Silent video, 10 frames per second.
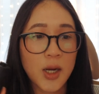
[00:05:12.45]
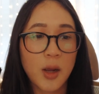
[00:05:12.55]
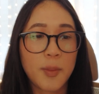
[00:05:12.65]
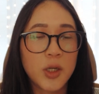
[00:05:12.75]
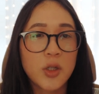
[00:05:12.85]
I'll
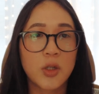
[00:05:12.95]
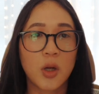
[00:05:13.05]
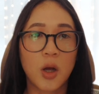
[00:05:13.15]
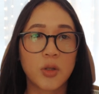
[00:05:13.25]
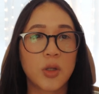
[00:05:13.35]
make sure to
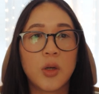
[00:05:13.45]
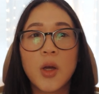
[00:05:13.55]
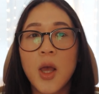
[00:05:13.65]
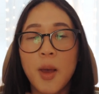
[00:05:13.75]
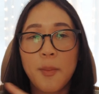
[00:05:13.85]
also
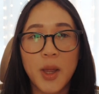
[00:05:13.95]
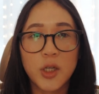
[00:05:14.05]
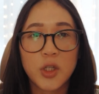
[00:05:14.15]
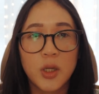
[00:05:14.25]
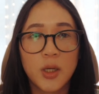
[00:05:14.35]

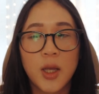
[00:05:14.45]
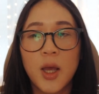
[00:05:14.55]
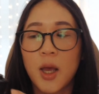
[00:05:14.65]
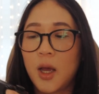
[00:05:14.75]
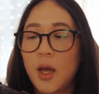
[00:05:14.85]
mention
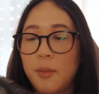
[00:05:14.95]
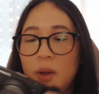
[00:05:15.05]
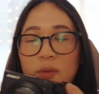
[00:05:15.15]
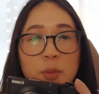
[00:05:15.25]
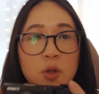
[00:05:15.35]

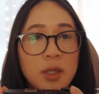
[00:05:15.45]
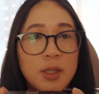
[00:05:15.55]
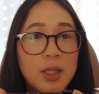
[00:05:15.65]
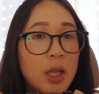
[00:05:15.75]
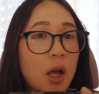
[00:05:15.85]
if I'm using
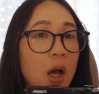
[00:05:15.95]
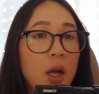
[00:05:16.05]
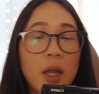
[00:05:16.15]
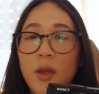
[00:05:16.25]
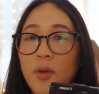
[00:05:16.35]

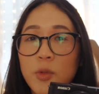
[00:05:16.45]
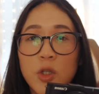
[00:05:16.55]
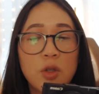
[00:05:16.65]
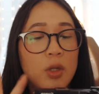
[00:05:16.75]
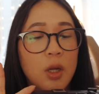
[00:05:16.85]
C-Log, if I'm
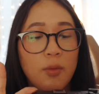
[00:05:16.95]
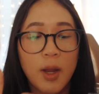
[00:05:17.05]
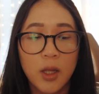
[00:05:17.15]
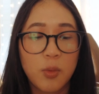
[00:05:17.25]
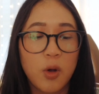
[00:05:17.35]
just using a
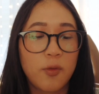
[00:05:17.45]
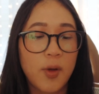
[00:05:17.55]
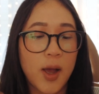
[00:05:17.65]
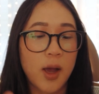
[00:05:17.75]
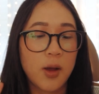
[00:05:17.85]
regular
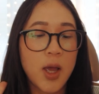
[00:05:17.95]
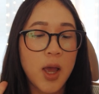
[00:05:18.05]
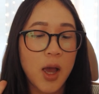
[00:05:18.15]
profile.